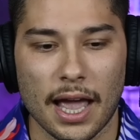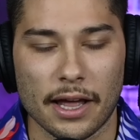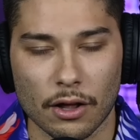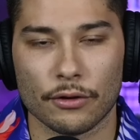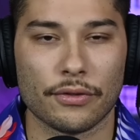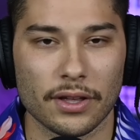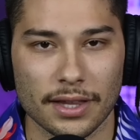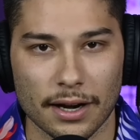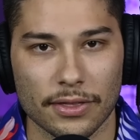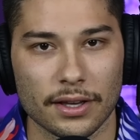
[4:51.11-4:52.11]
Another thing
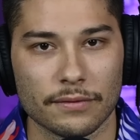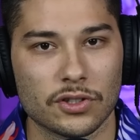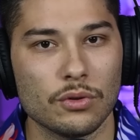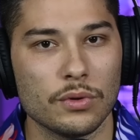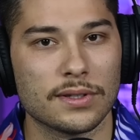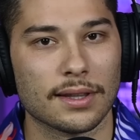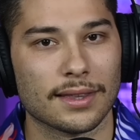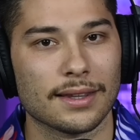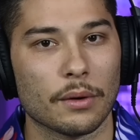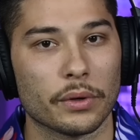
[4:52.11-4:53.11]
that I think of too is the
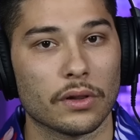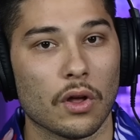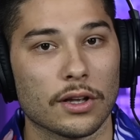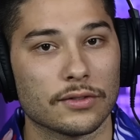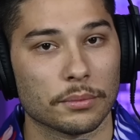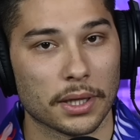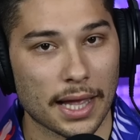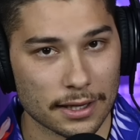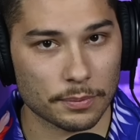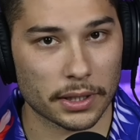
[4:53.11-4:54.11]
thing that we lost from the
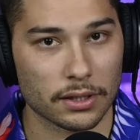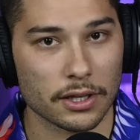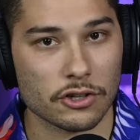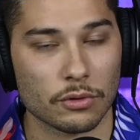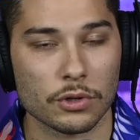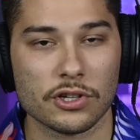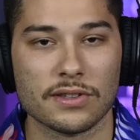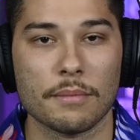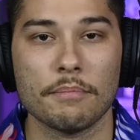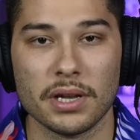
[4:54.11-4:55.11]
last speculation, which is
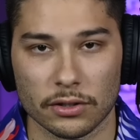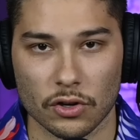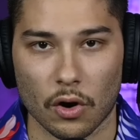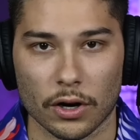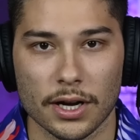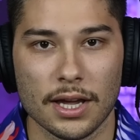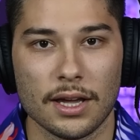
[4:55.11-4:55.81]
the Minotaur.